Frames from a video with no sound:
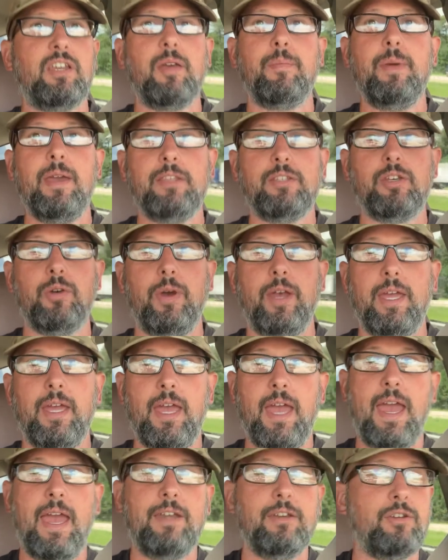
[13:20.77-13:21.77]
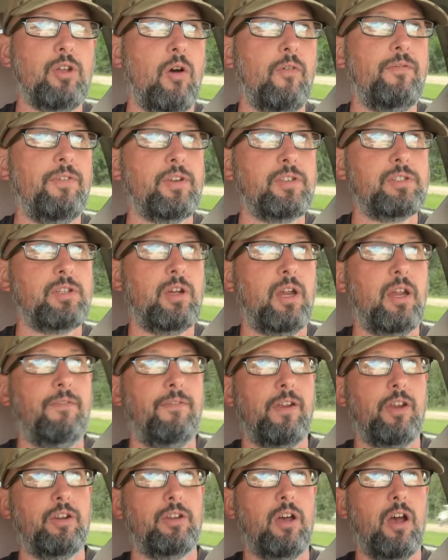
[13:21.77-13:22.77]
commit to it and don't feel sorry for
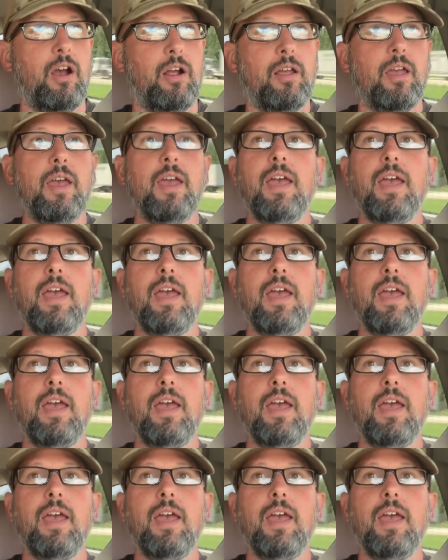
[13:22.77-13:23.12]
your dog.